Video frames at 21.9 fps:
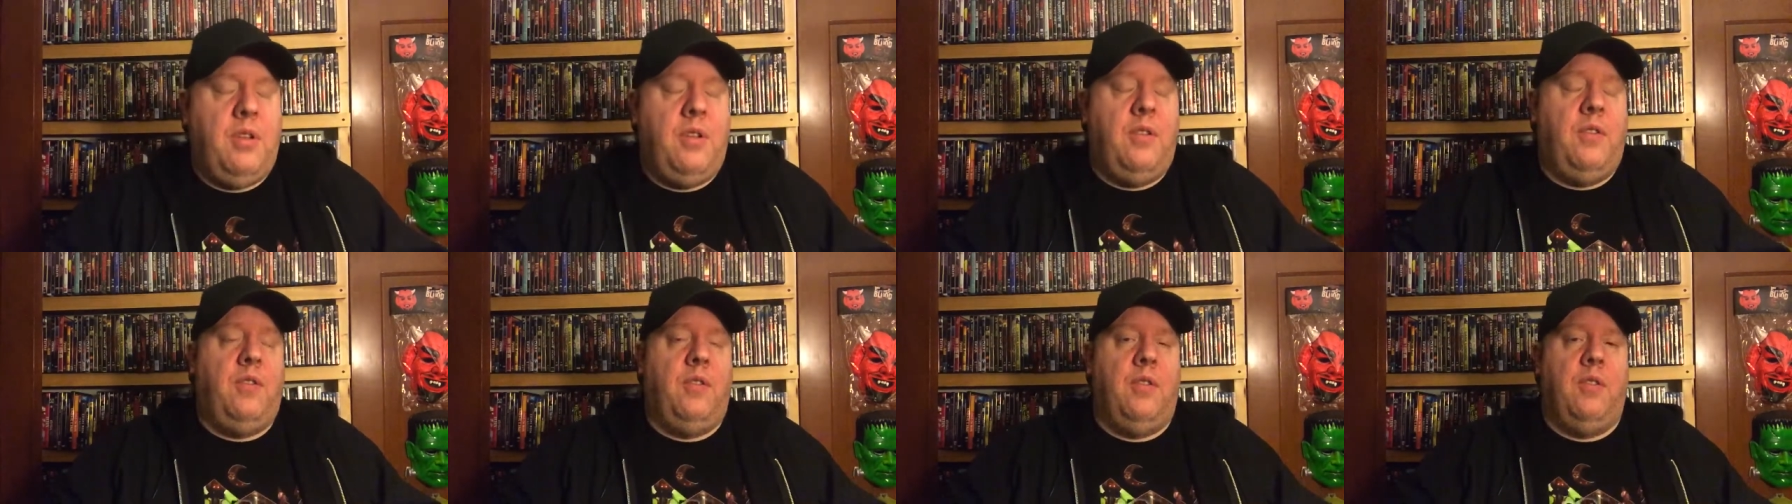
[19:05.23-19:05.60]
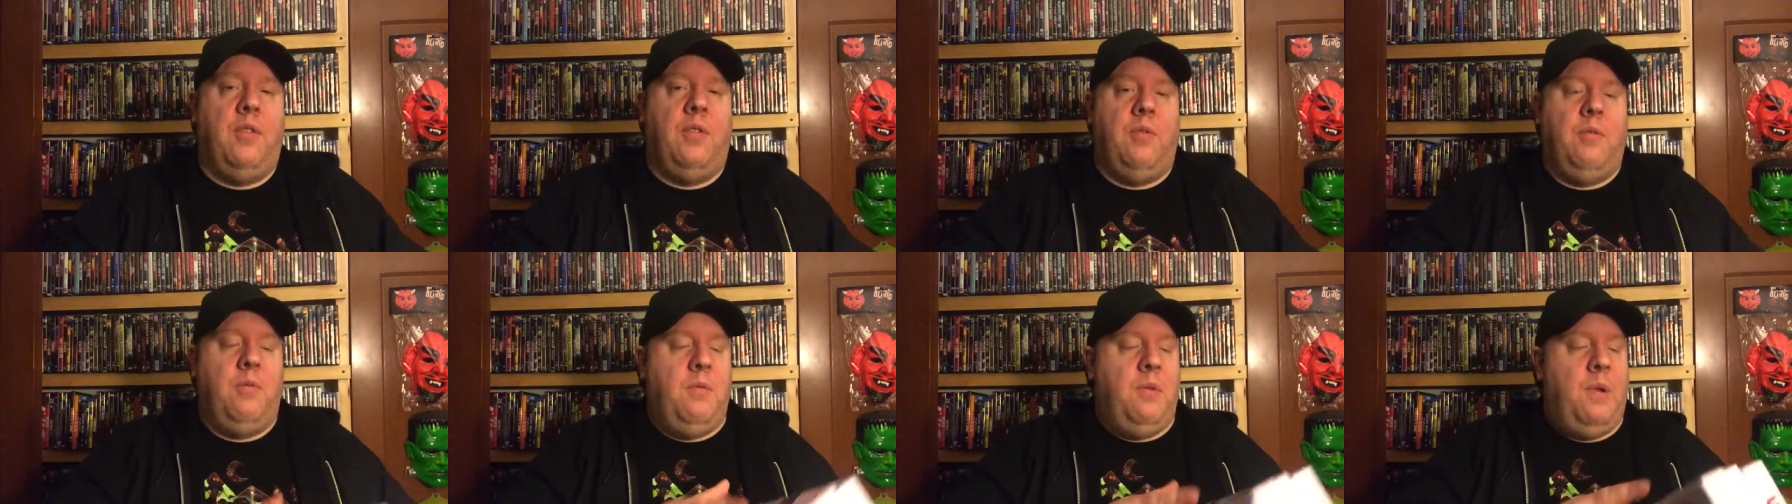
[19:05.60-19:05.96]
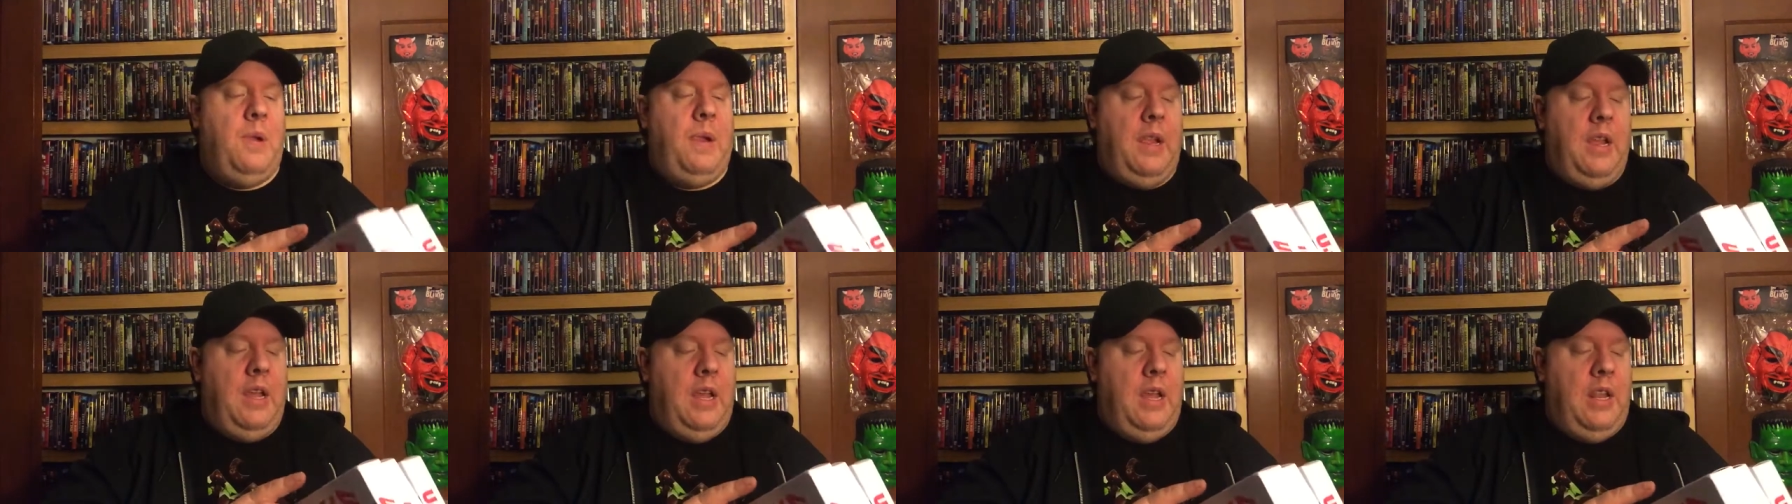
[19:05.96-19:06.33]
So
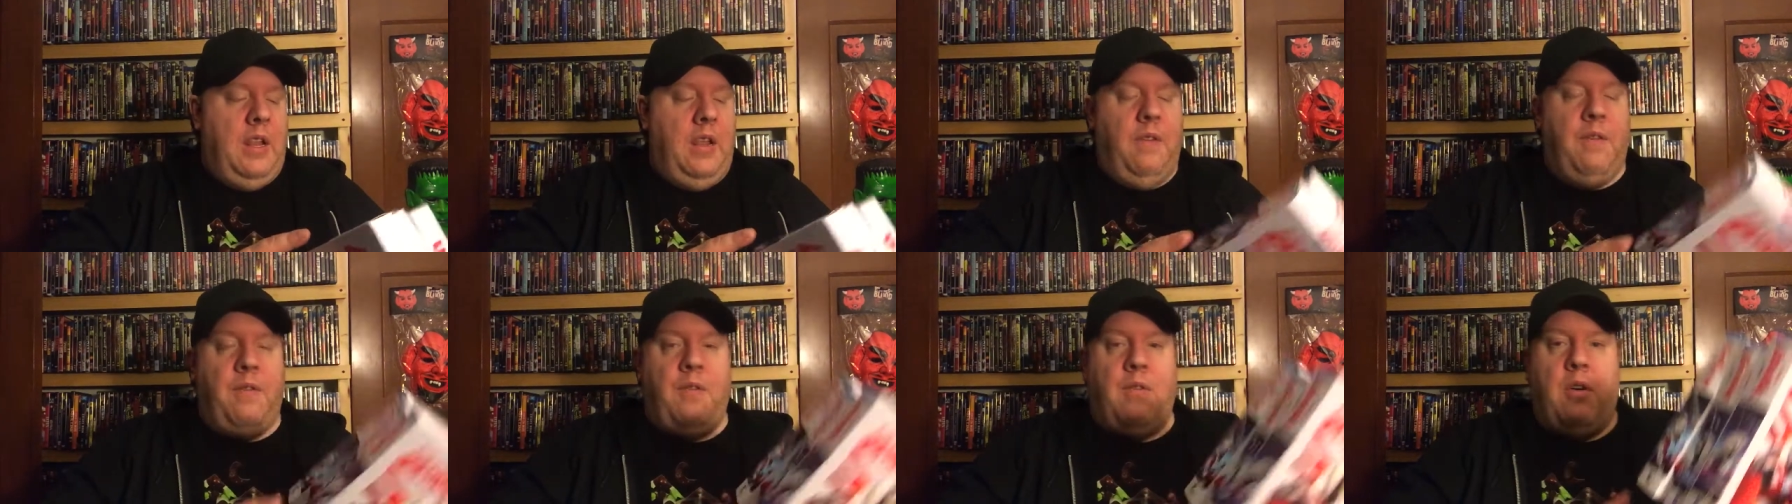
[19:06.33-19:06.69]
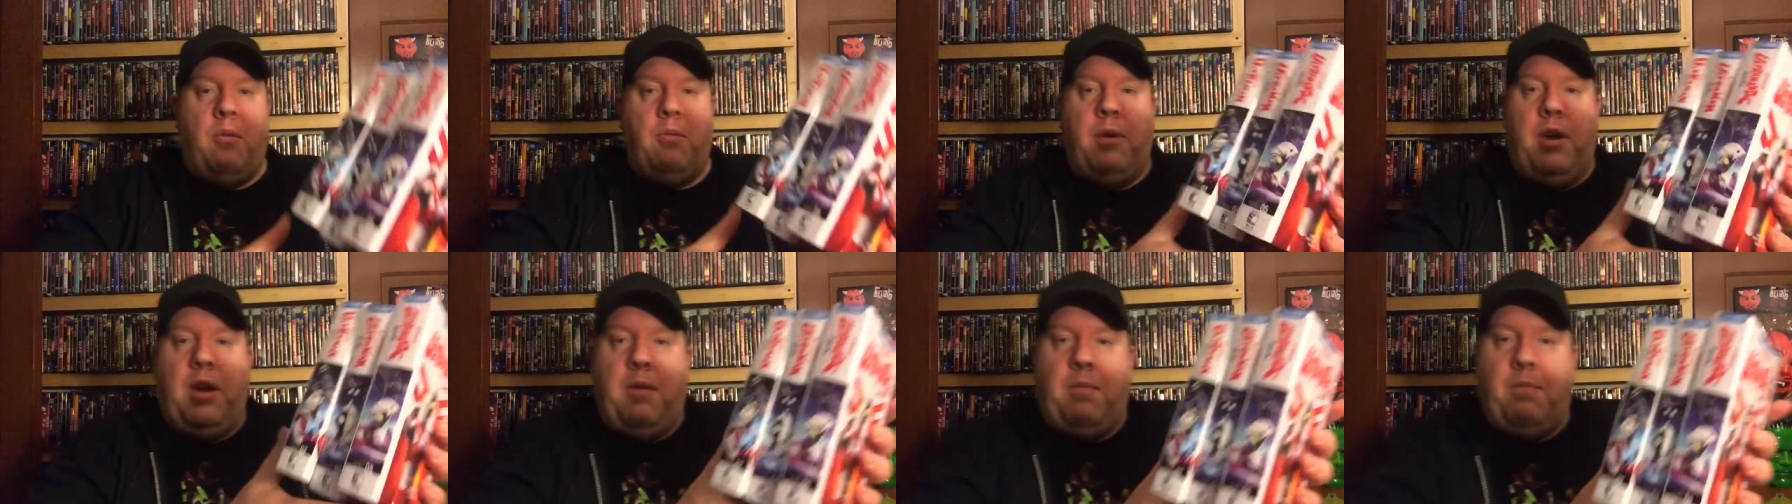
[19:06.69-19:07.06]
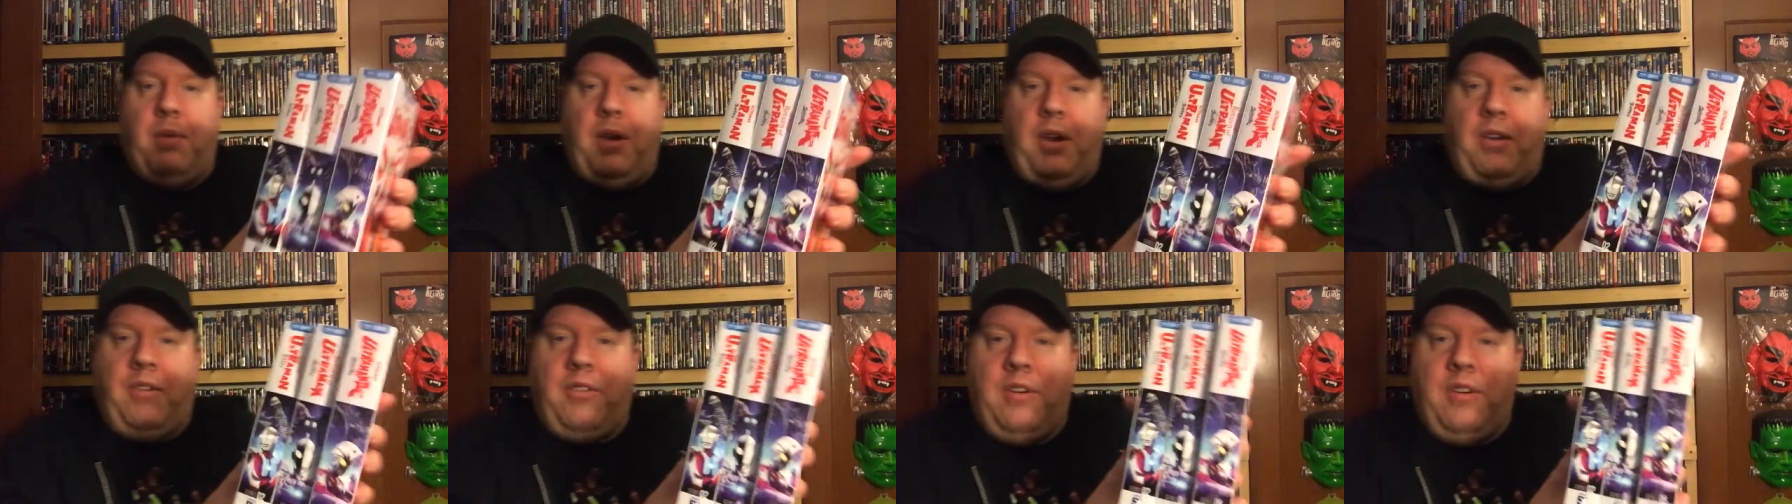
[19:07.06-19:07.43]
they form a
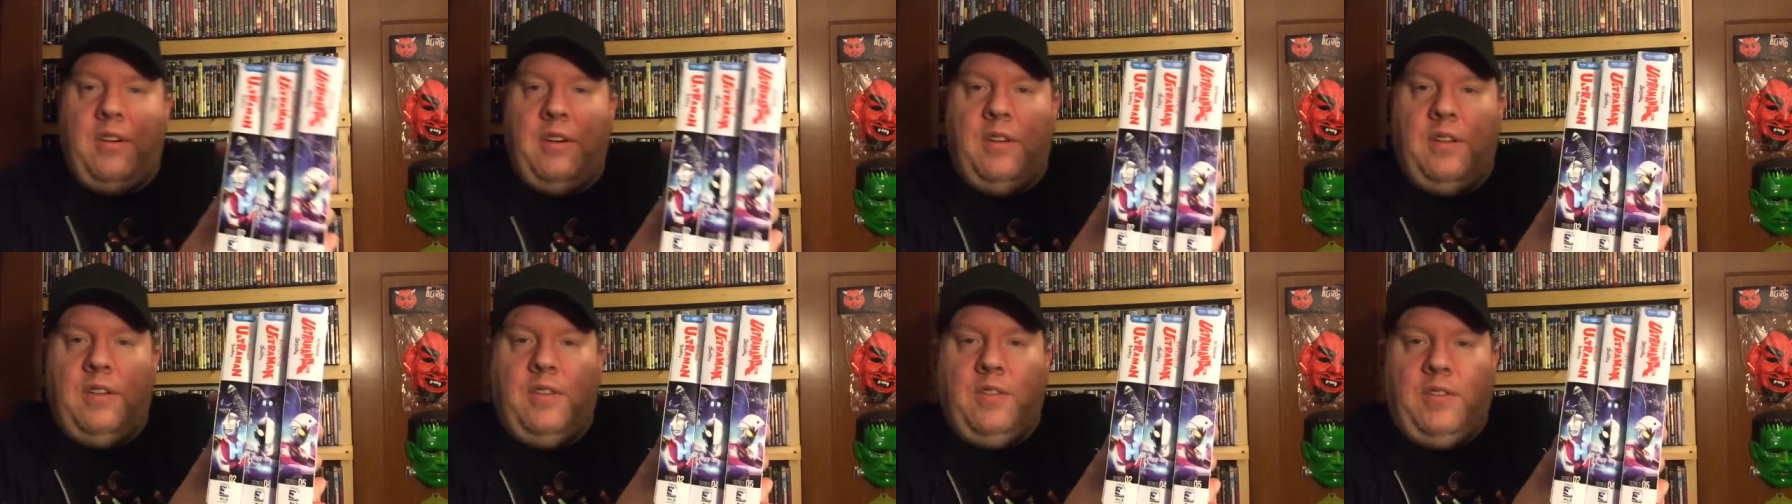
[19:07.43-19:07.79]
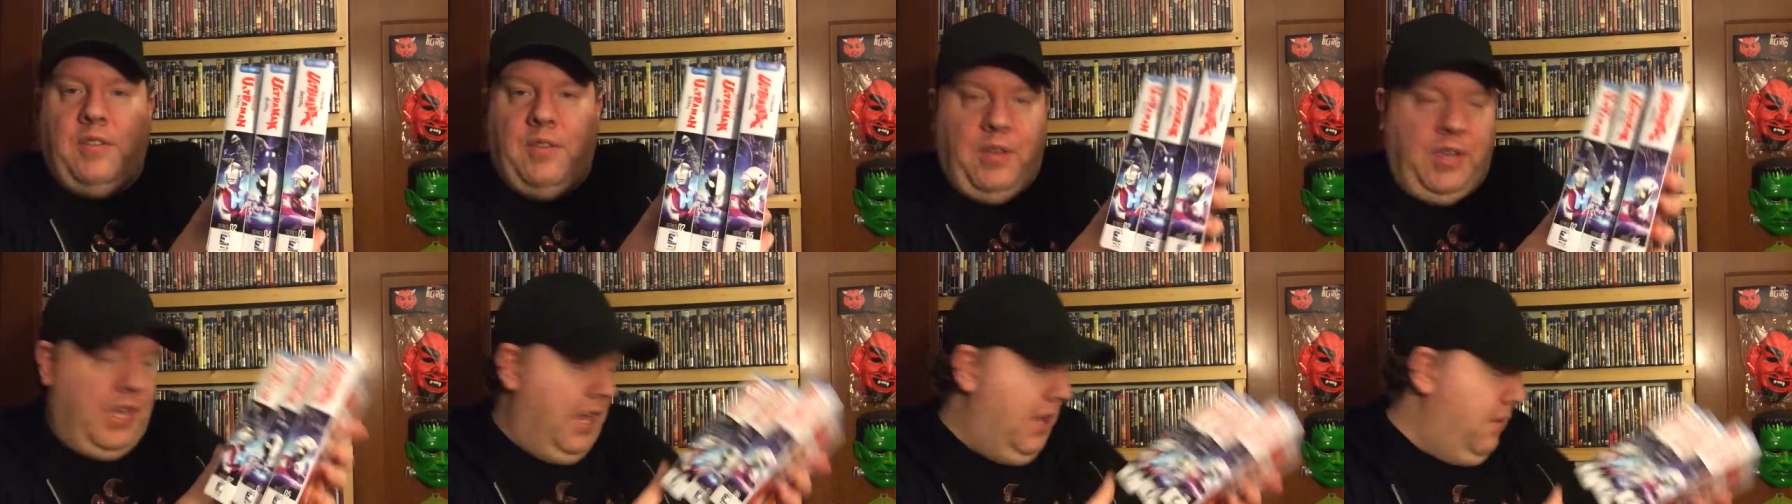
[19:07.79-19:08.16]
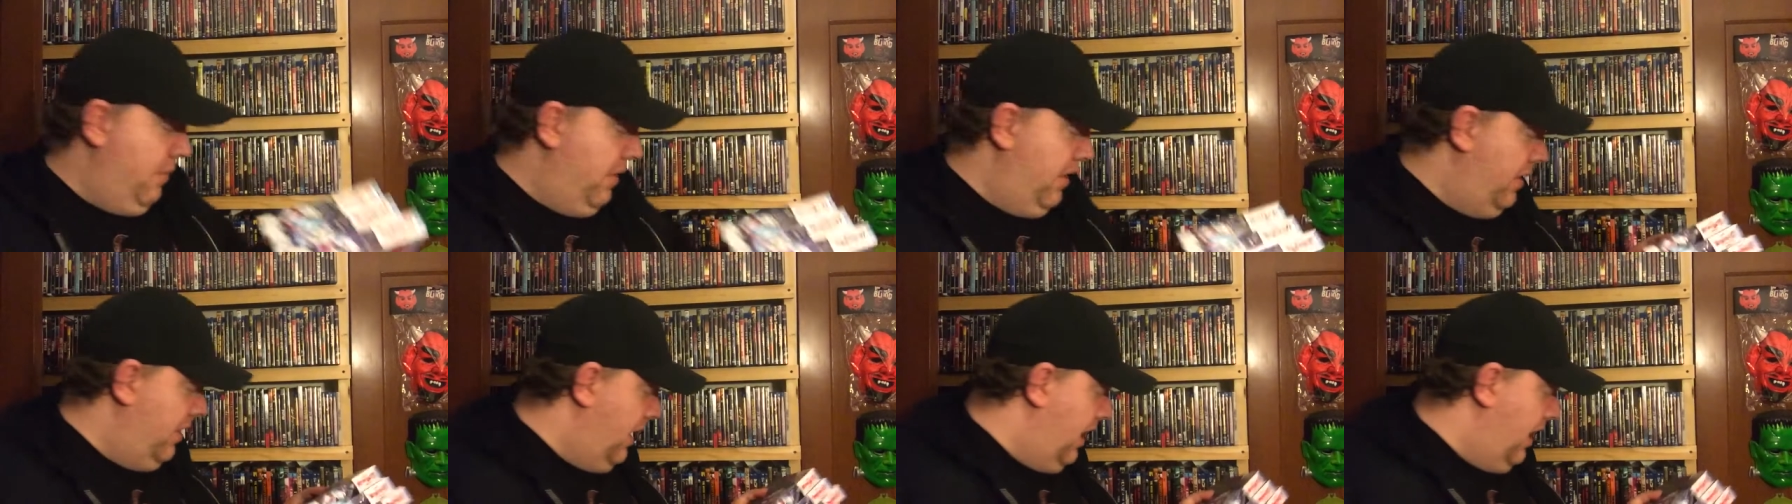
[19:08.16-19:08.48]
picture, so I can't wait